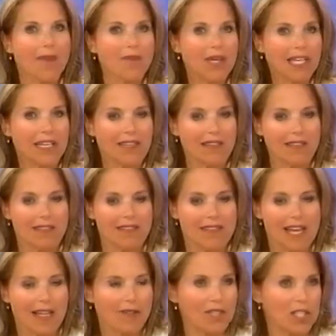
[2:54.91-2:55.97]
been in
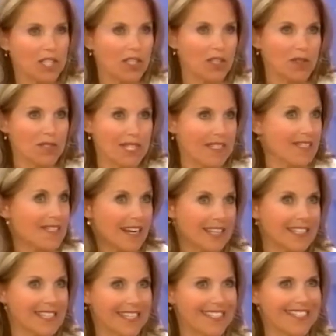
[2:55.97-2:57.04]
television news since
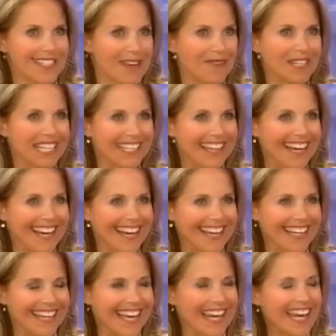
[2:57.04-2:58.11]

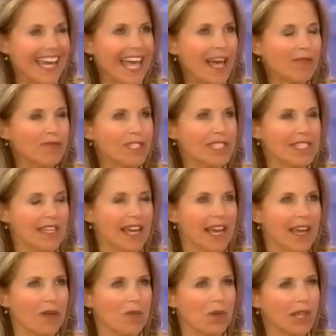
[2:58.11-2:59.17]
1979, and I have to
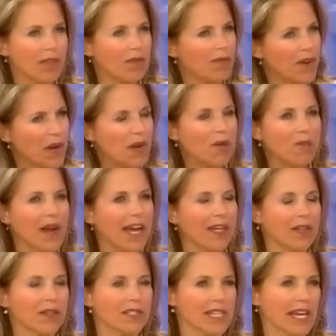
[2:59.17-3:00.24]
say, with very
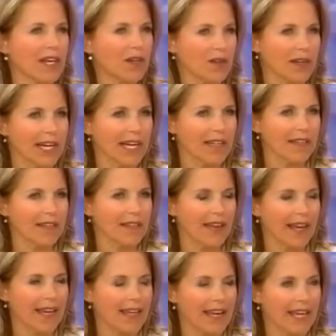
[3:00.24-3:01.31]
minor tinkering
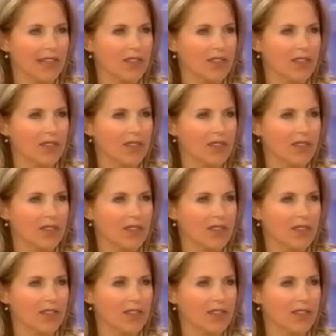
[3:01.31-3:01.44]
and